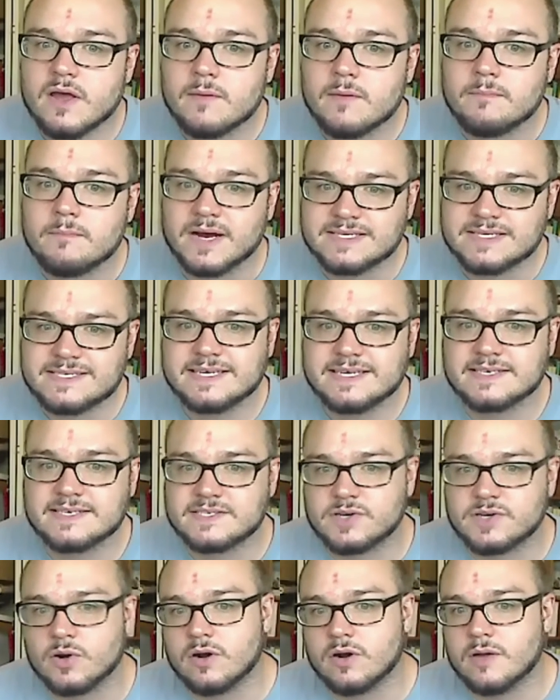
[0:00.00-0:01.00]
must
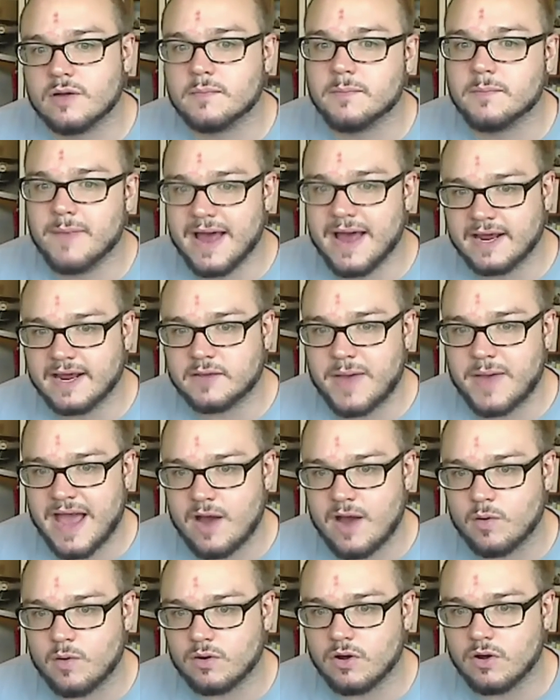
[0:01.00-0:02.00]
exert a mimetic
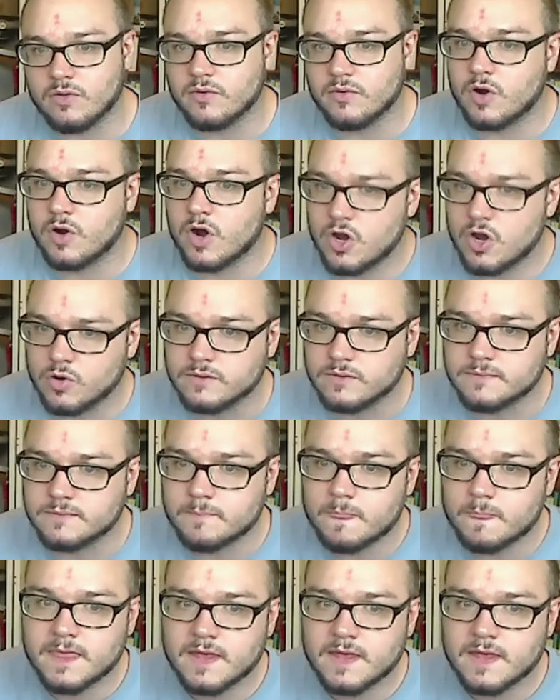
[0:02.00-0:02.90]
power all their own.